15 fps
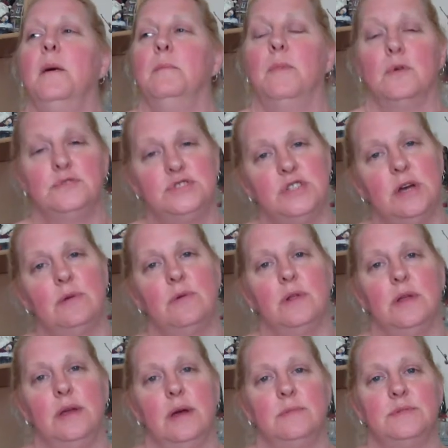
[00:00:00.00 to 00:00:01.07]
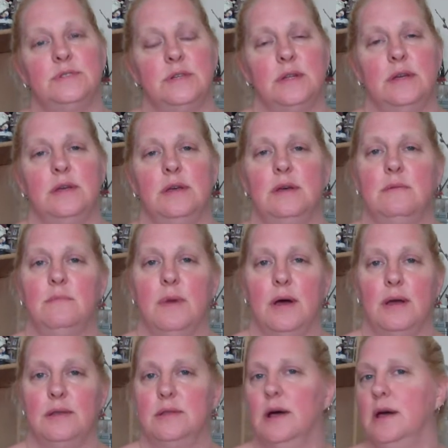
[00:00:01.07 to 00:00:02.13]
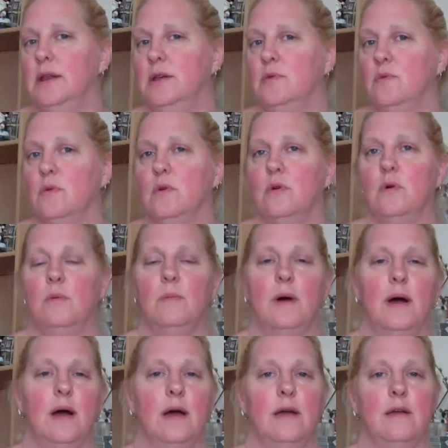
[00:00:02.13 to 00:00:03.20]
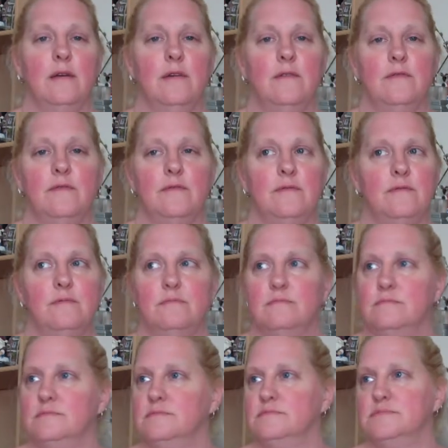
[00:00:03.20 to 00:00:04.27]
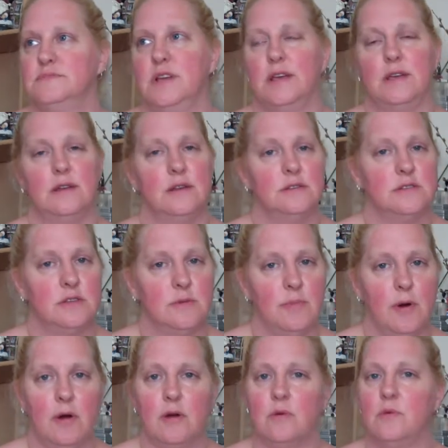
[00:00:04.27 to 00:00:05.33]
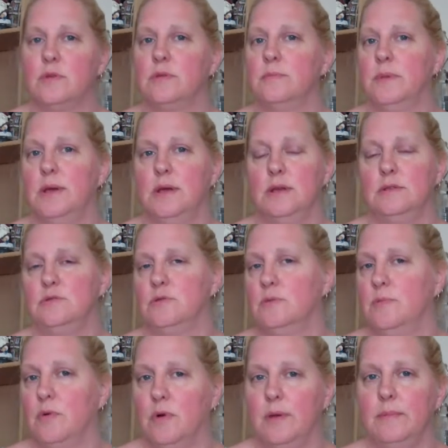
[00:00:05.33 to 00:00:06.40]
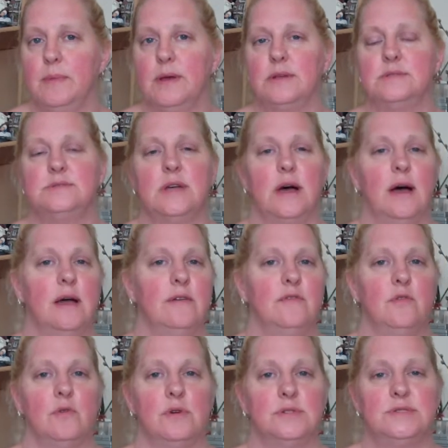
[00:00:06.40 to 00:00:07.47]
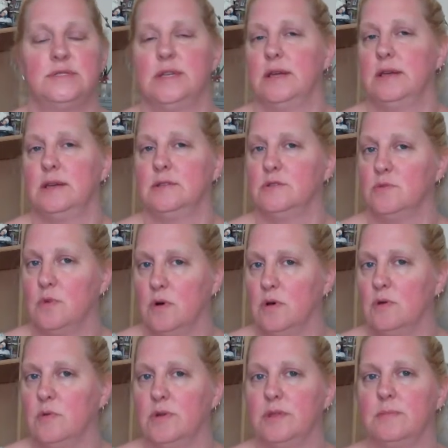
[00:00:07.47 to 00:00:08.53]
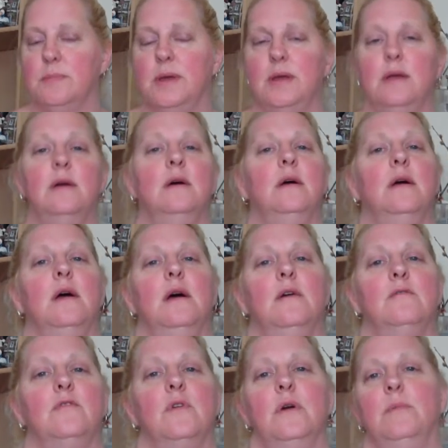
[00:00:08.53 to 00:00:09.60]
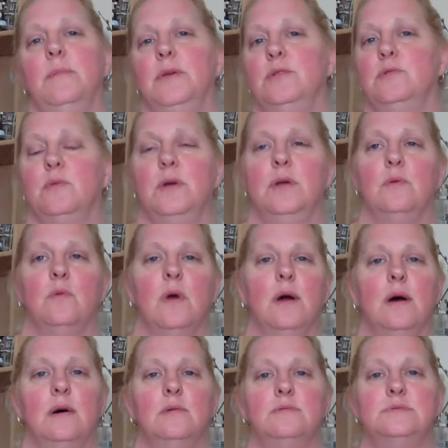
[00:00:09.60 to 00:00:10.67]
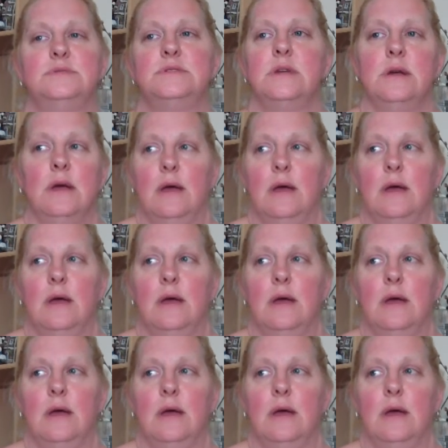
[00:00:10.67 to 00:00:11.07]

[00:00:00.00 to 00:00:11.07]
Most generally I'm sitting in my dining room. I've taken it to the park with me, to appointments. I of course take it to work with me for in between rounds.